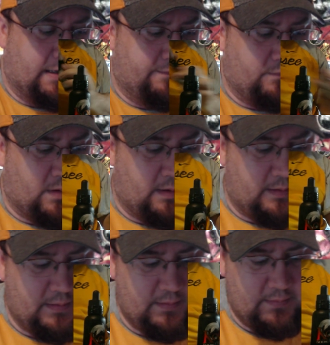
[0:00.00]
even
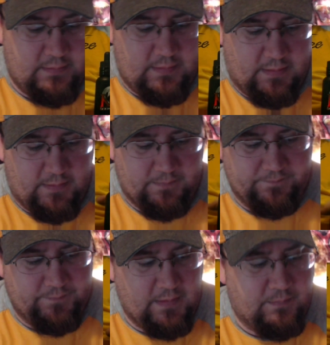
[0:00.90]
work.
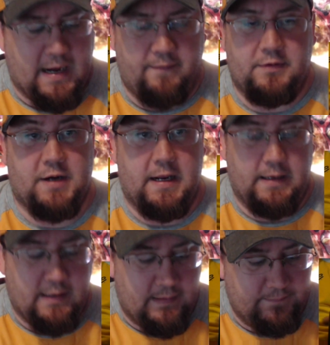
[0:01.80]
But I haven't tried it
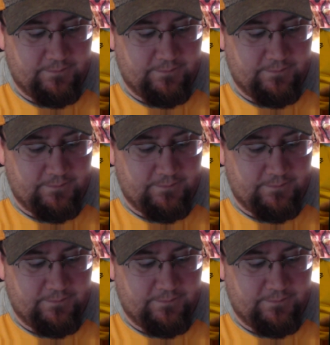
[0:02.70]
yet.